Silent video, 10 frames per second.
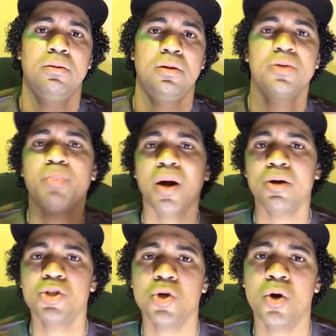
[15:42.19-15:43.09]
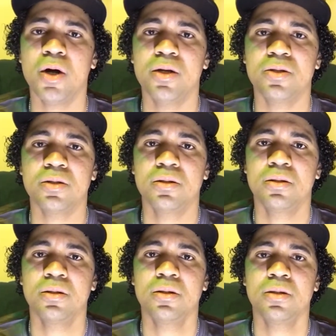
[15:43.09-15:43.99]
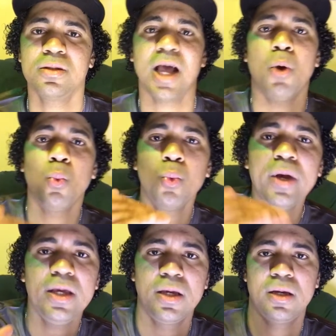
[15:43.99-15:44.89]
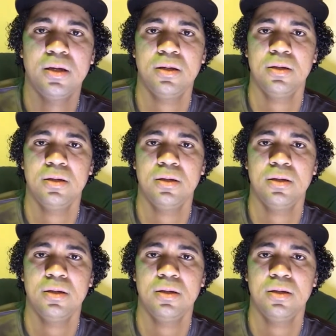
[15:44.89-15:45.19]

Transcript: Because Paul George not weak.